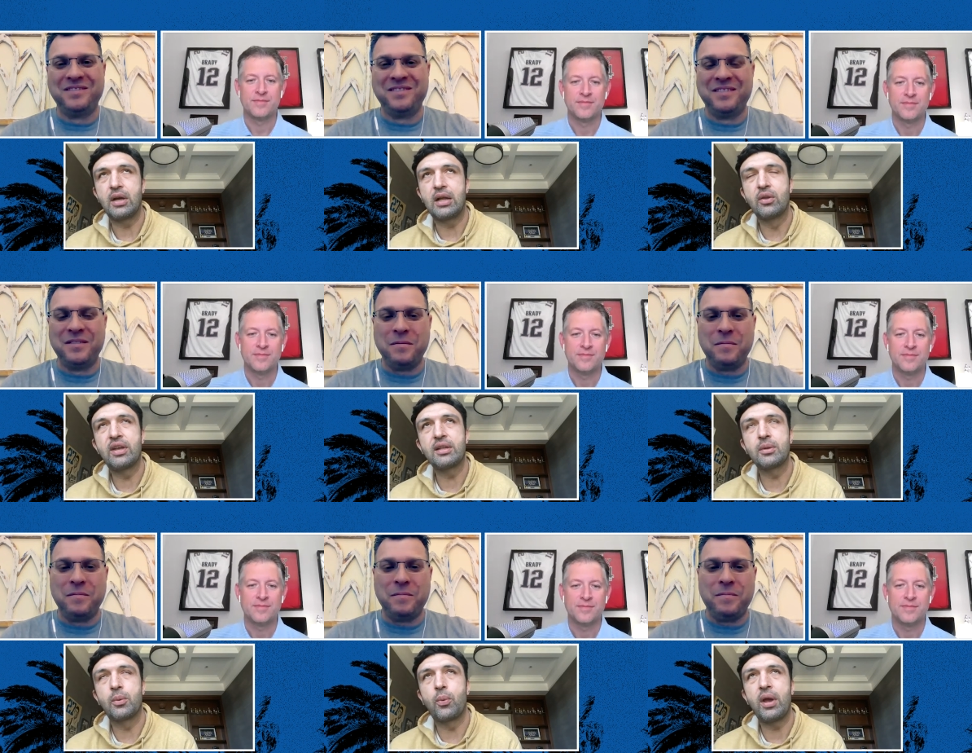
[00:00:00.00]
Speaker 1: know, I look at
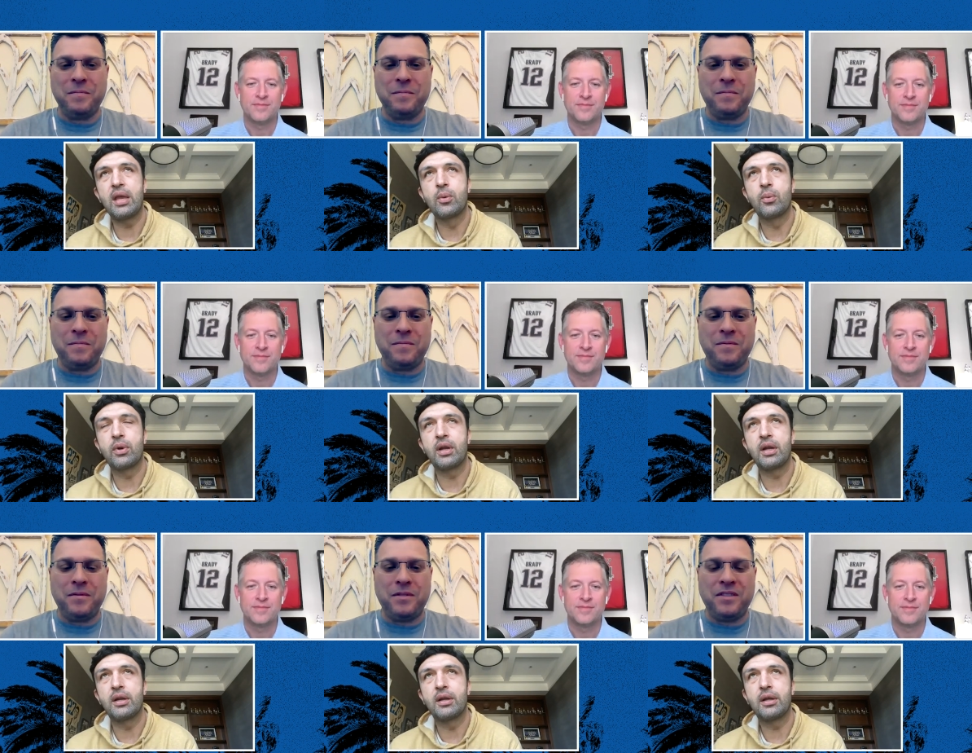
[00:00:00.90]
it a way
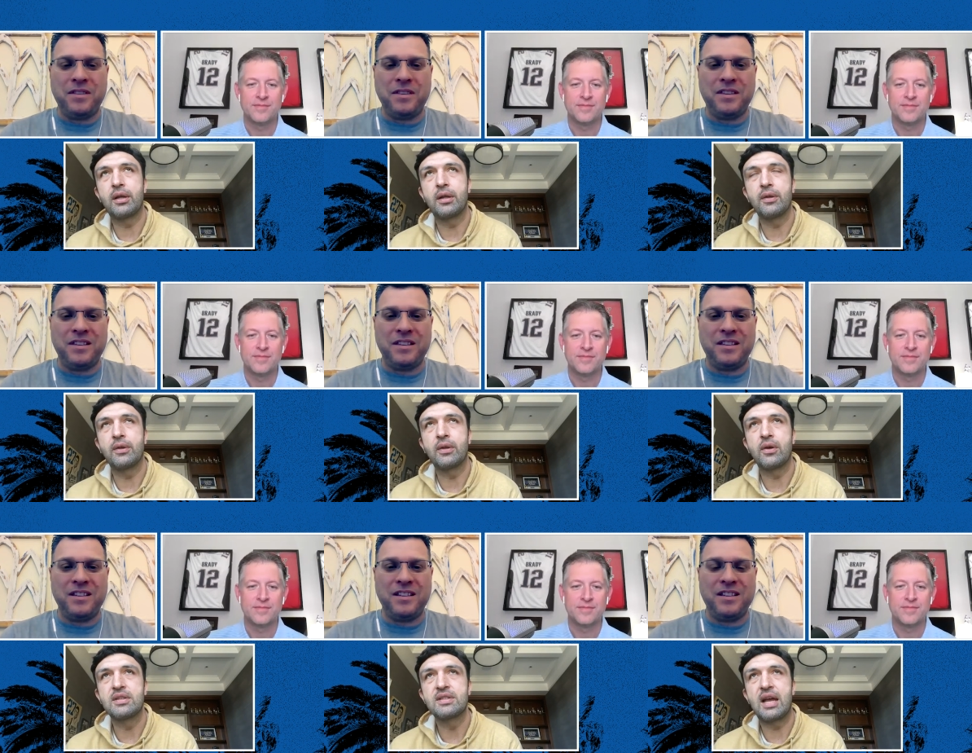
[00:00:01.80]
where uh, you
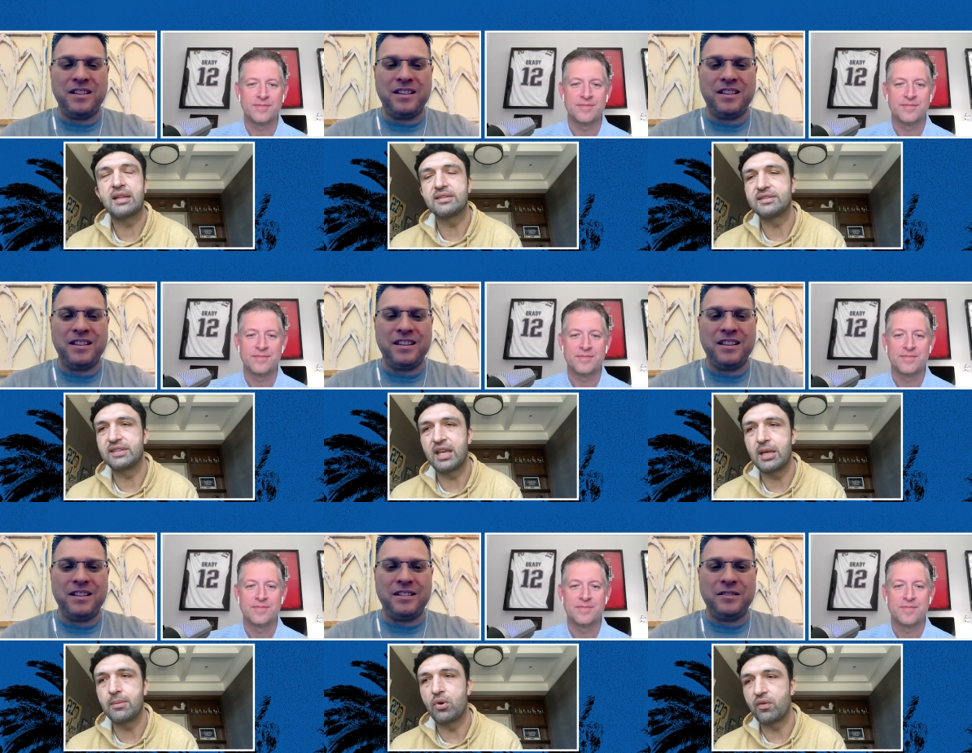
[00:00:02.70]
know, it's not the
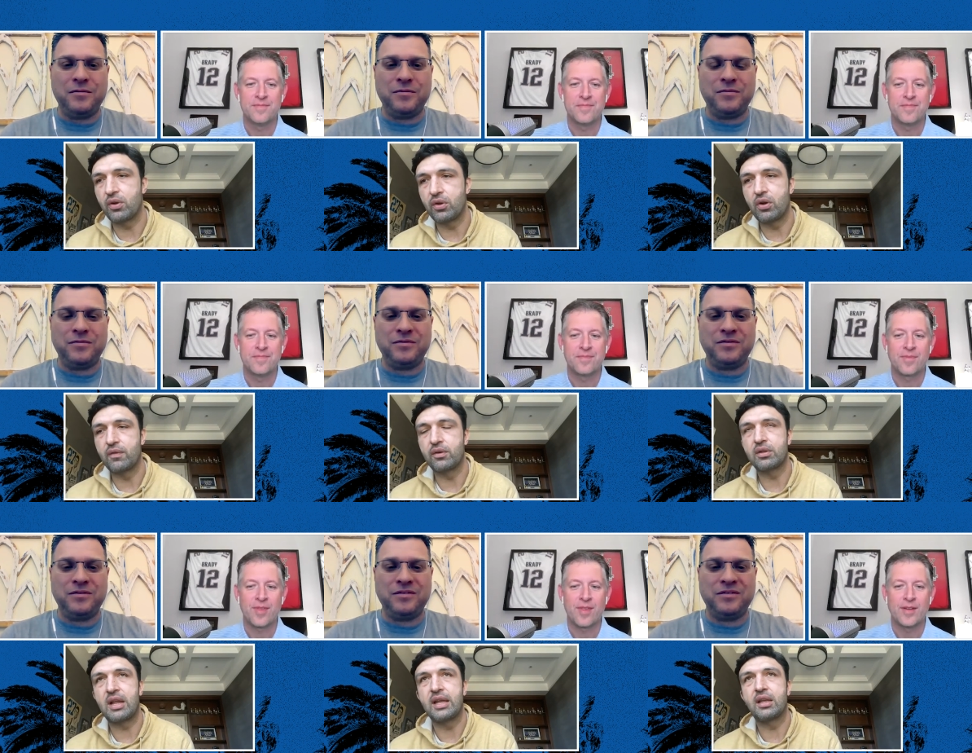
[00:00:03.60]
same over and over.
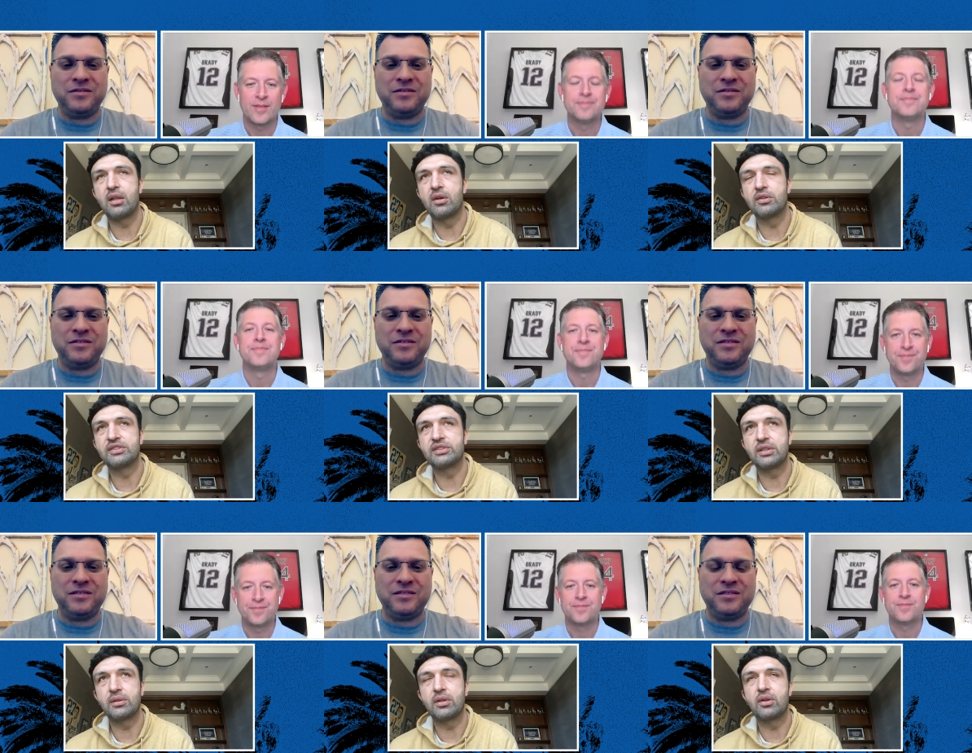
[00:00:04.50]
Like, you know,
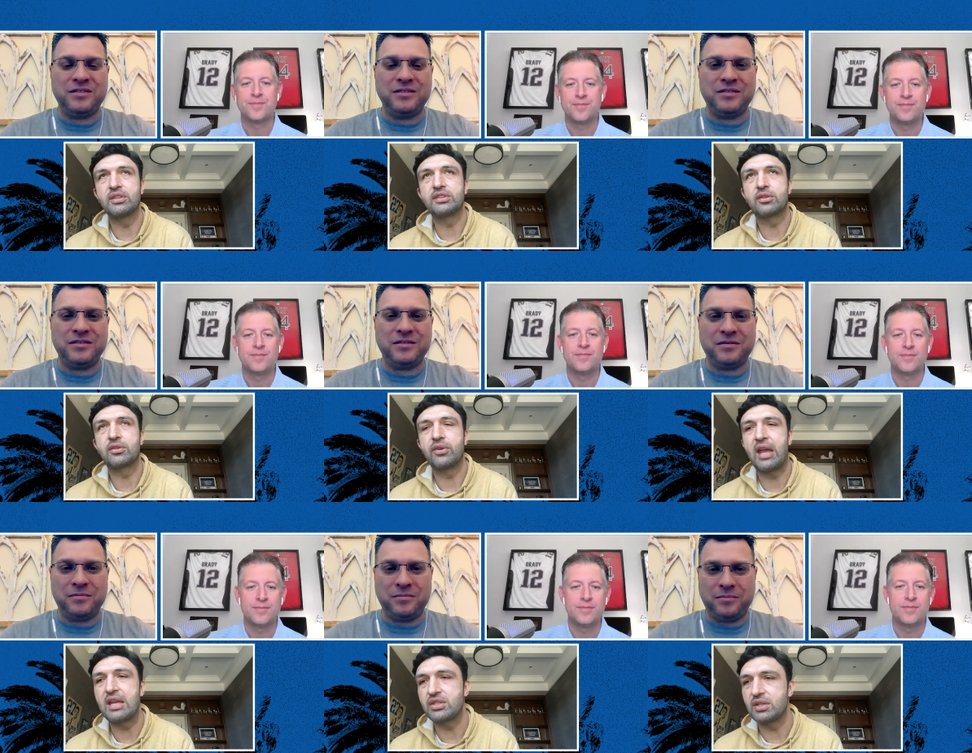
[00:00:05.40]
you know, it's a
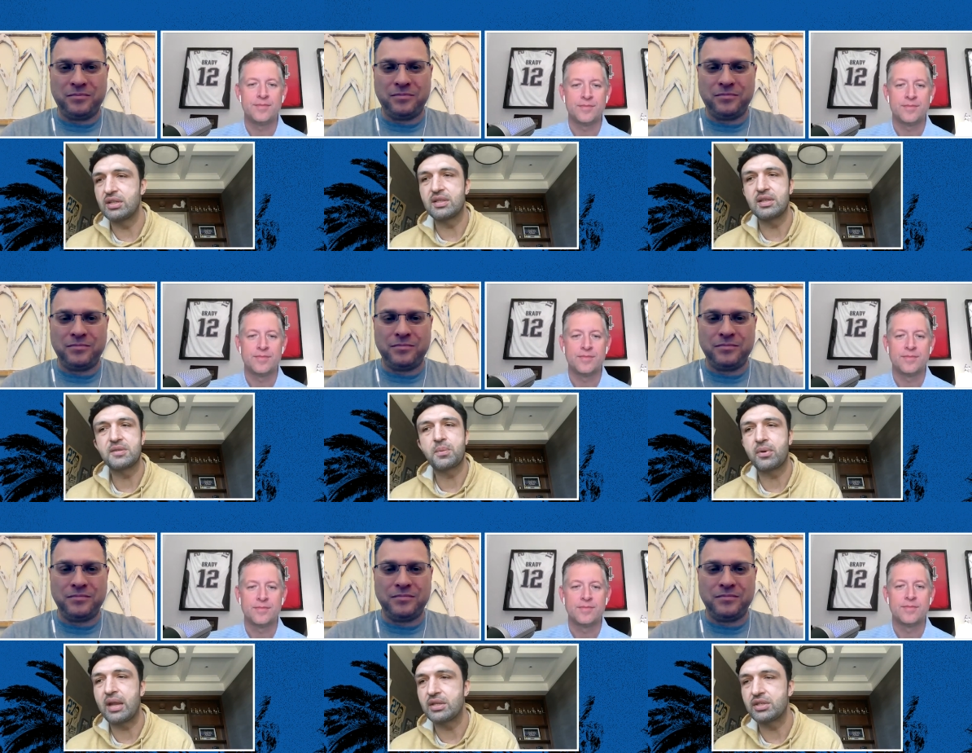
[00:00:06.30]
creation, it's
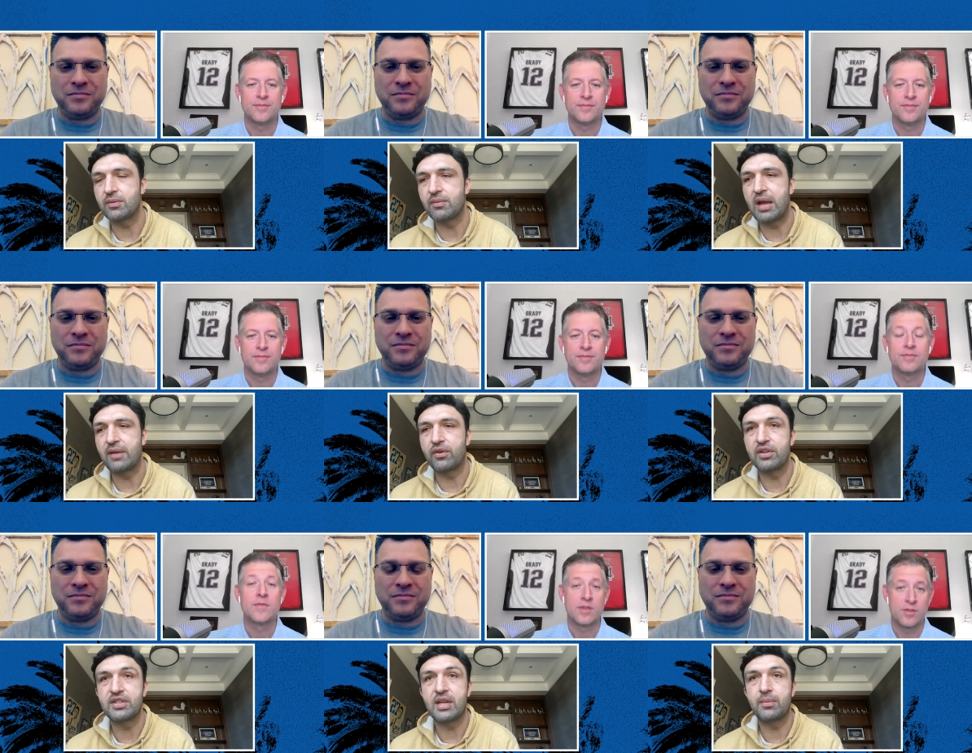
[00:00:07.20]
inspiration, right? For
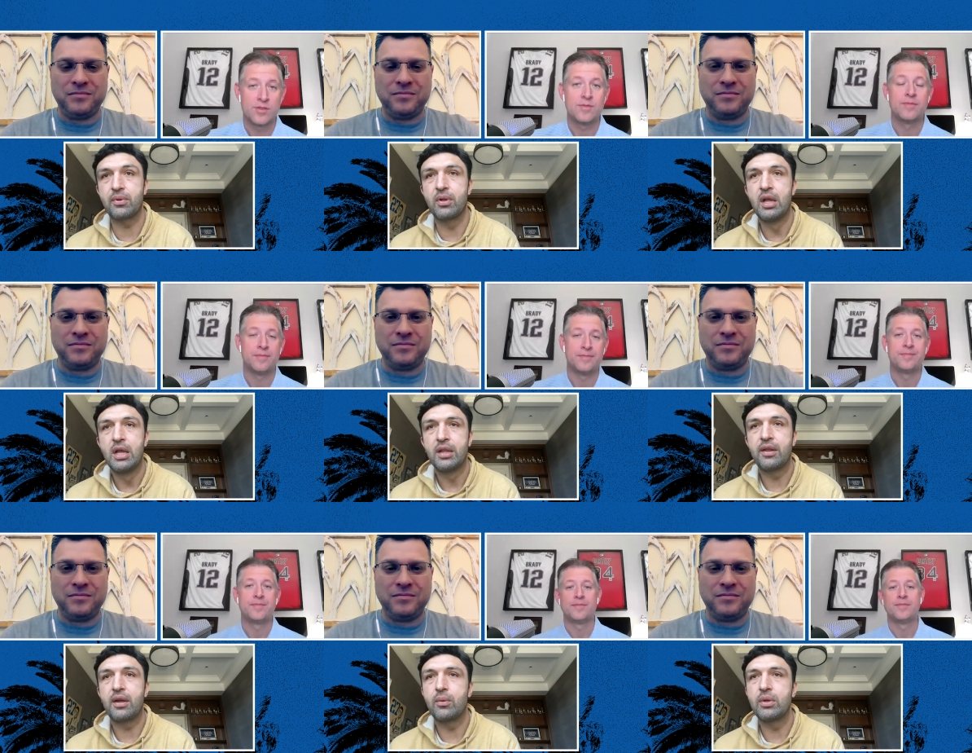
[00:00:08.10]
example.
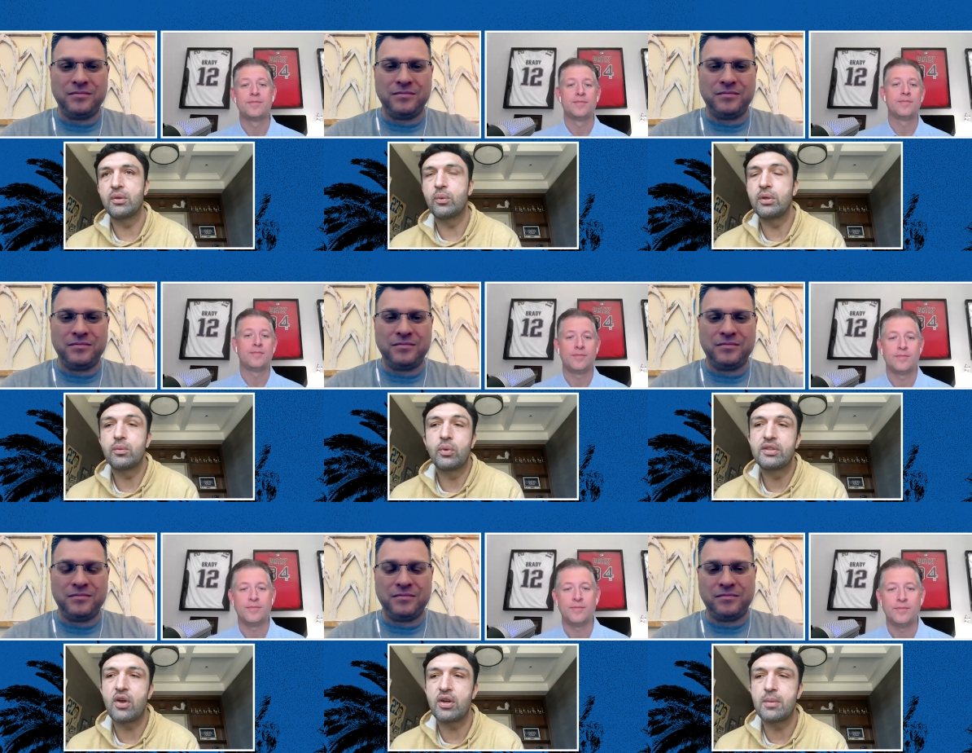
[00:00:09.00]
There, we we we
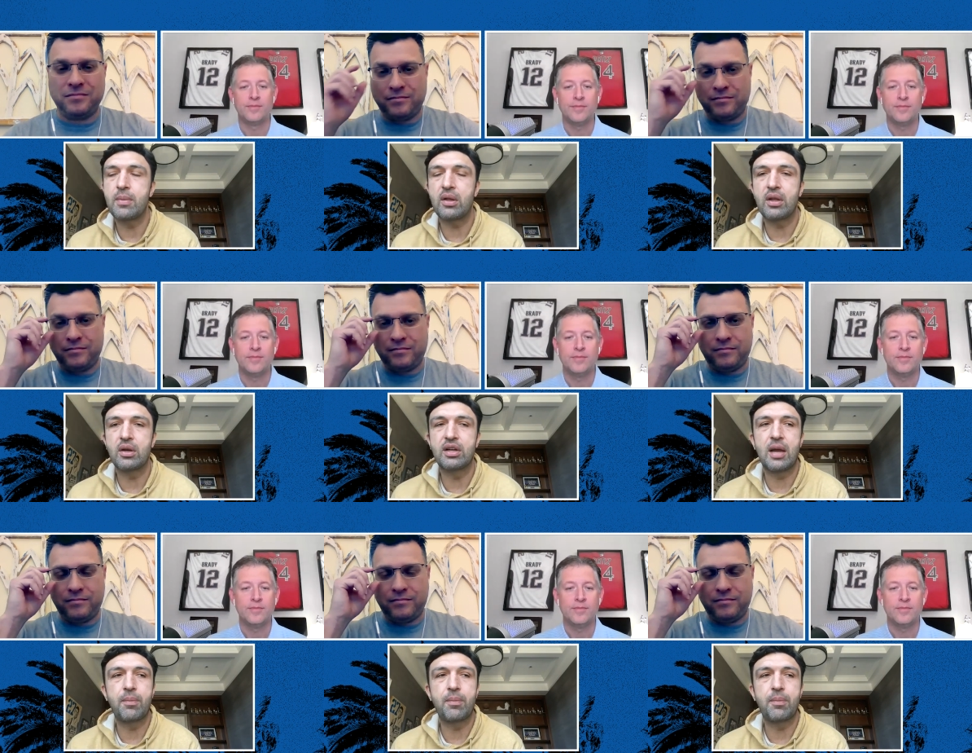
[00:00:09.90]
talking about there are a